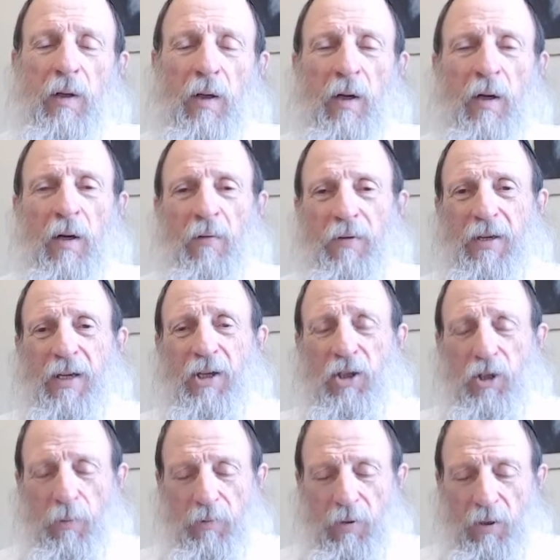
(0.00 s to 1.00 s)
of
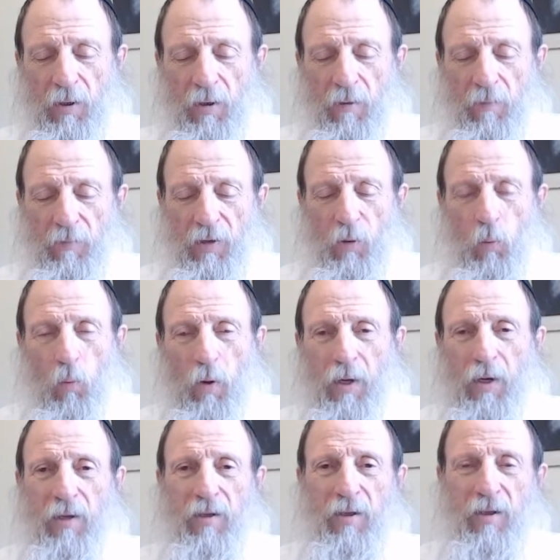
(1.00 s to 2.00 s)
Egypt, they
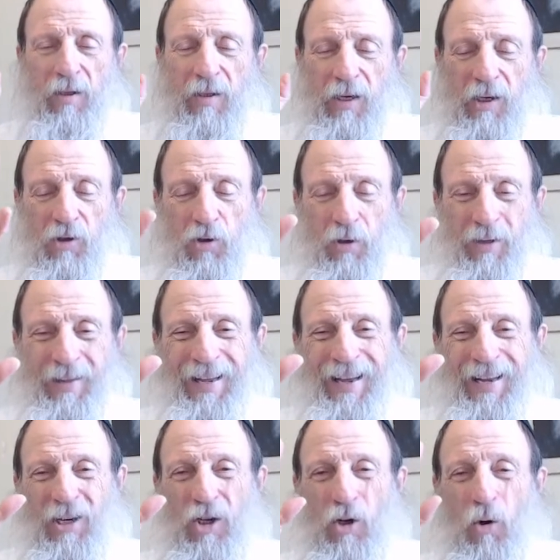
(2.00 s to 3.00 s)
went into the desert and they
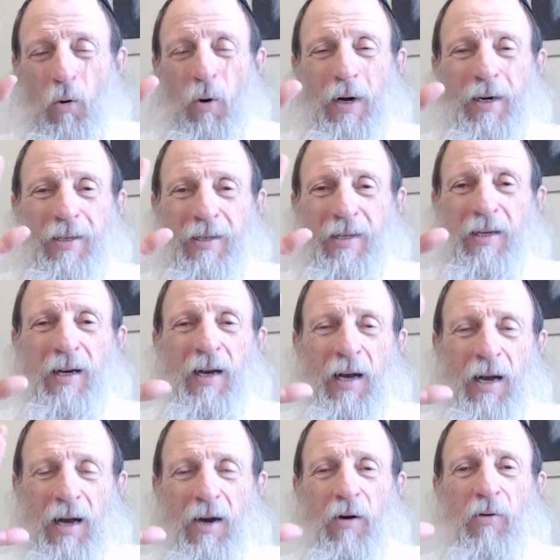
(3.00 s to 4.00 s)
had no idea
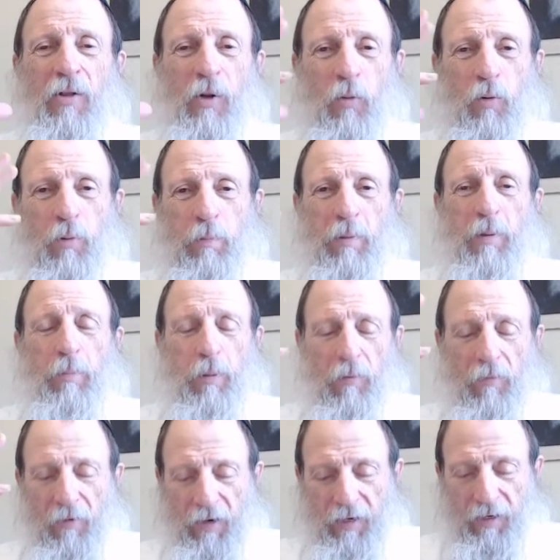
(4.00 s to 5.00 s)
how they would be
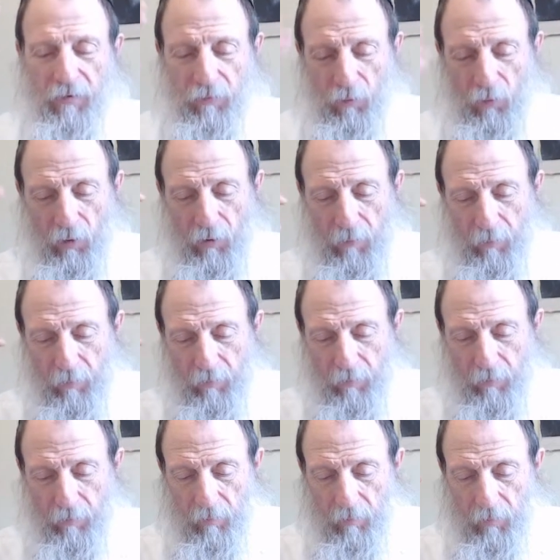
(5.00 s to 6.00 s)
provided for.
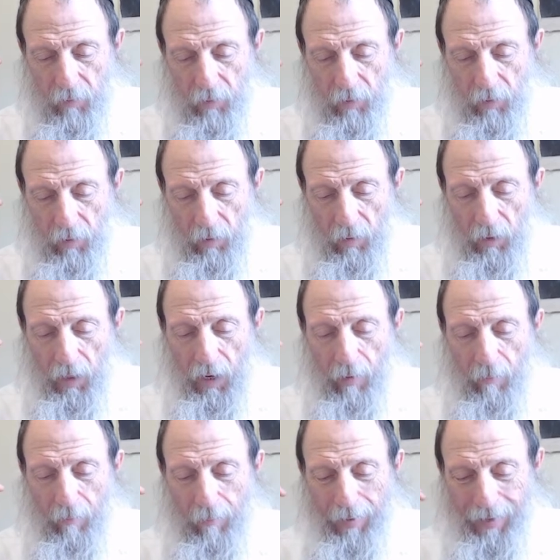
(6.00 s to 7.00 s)

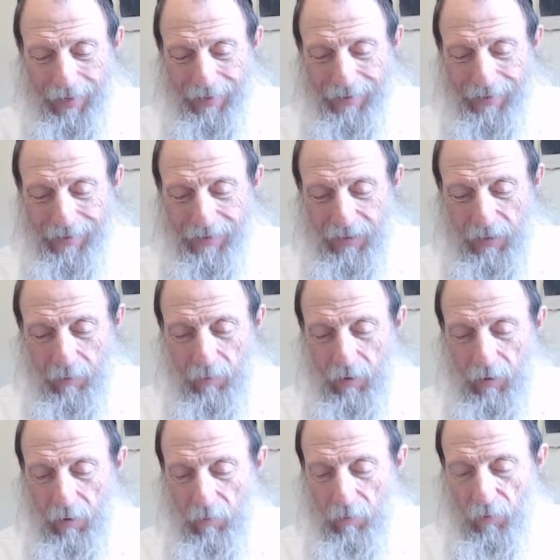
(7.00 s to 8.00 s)
Haman
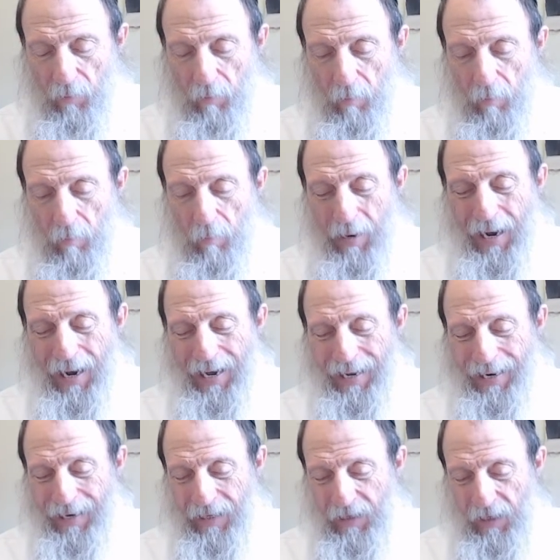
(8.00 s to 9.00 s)
nitamlem, the
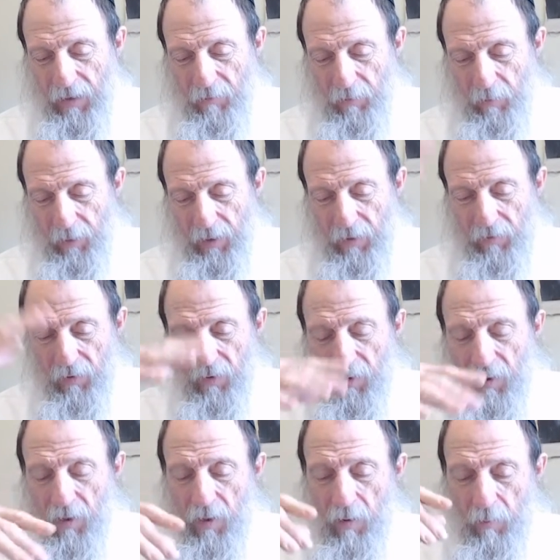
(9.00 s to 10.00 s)
man that came from heaven,
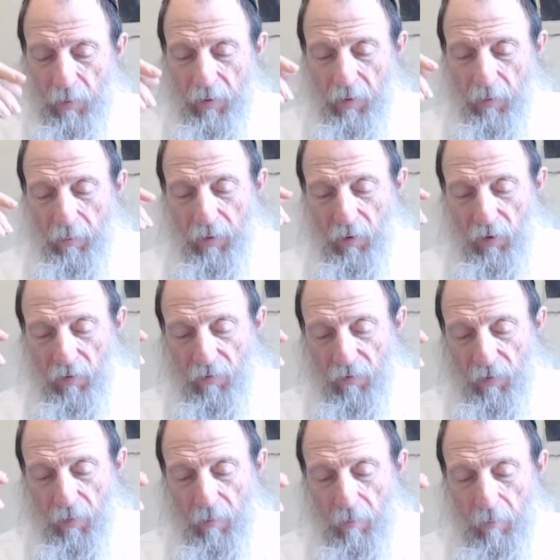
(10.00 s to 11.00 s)
in the merit
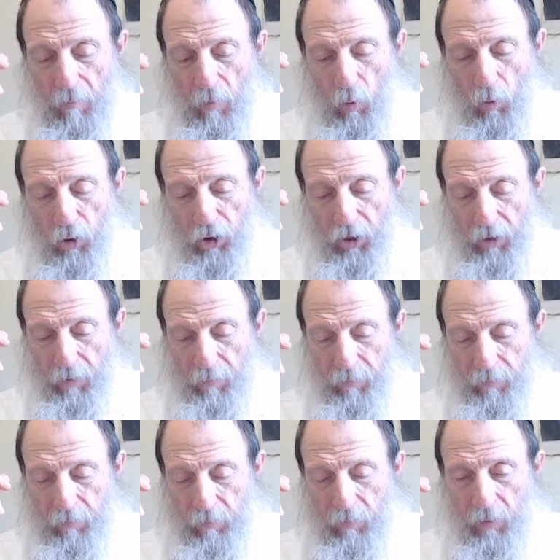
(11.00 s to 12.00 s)
of Moshe.
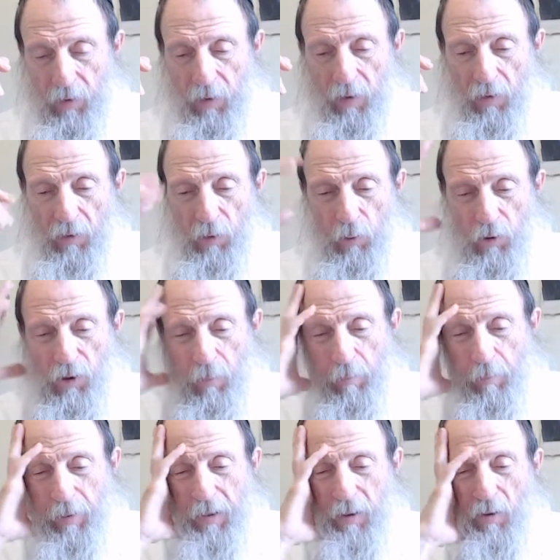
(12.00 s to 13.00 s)
There was the
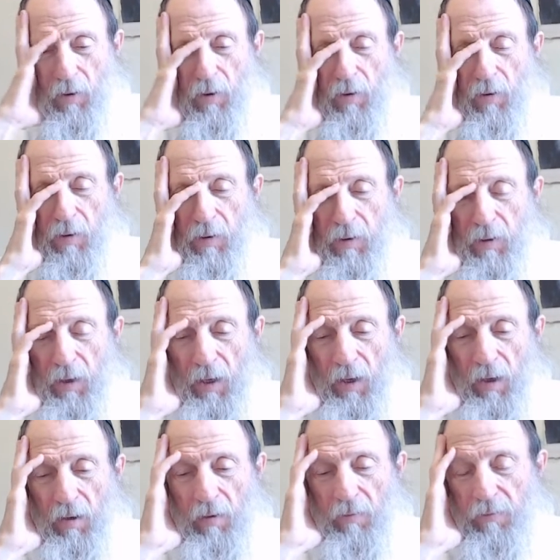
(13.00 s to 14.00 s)
pillar
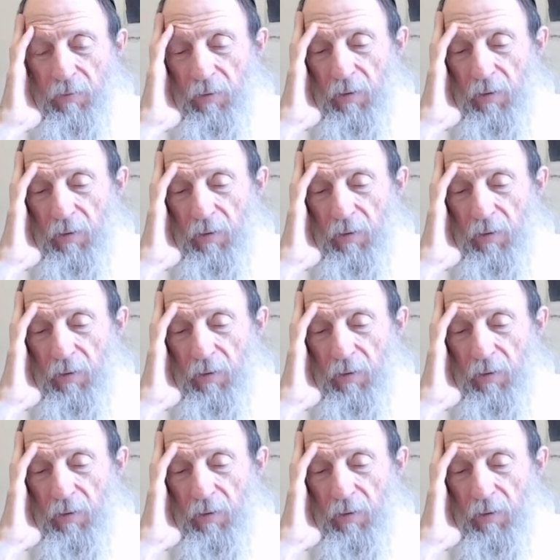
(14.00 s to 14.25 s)
of